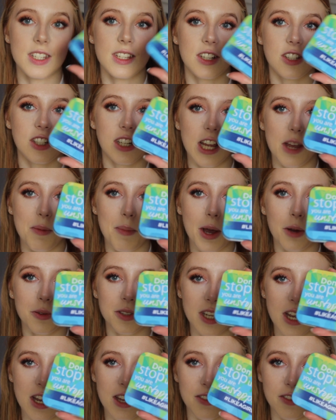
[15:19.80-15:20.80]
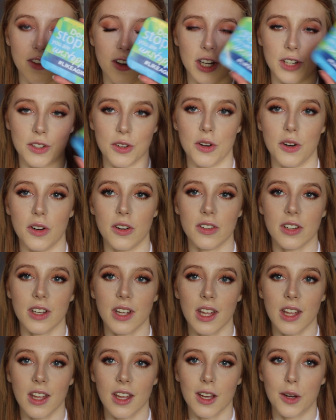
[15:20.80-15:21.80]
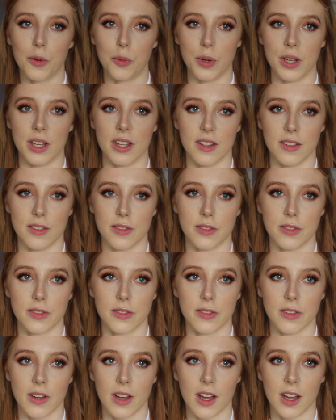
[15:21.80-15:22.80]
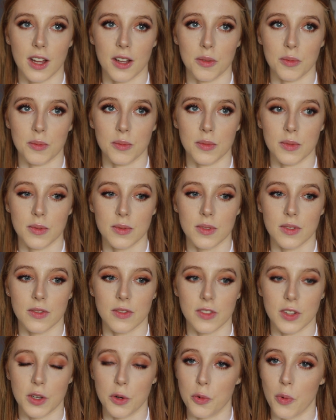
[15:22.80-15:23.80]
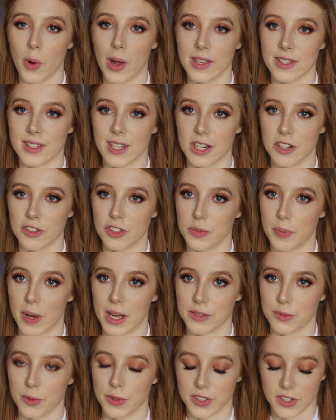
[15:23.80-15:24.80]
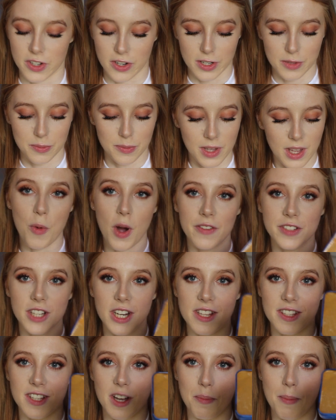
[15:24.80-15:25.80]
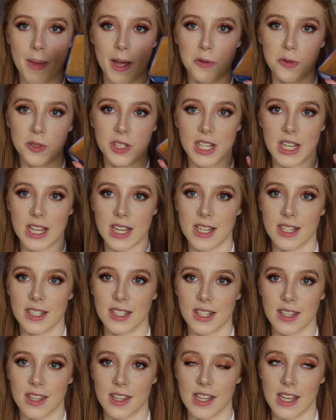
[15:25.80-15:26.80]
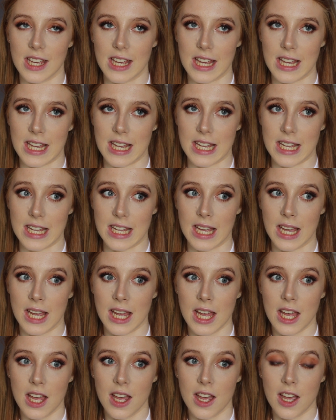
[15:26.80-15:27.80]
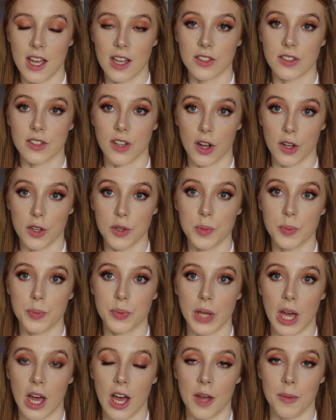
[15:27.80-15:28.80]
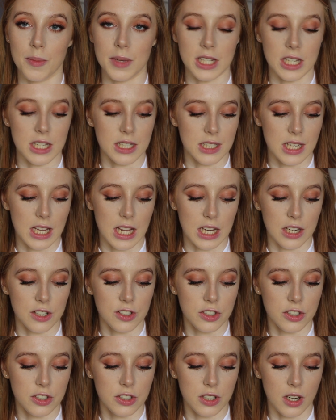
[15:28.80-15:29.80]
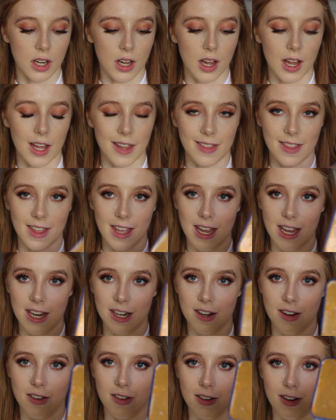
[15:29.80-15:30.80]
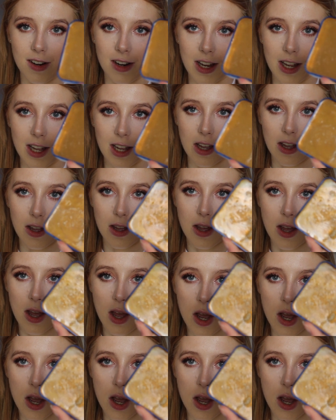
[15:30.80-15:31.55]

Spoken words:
is actually a metal tin that I got with the Always sanitary pads one time. What I've done is I melted the soap in a dish, and then I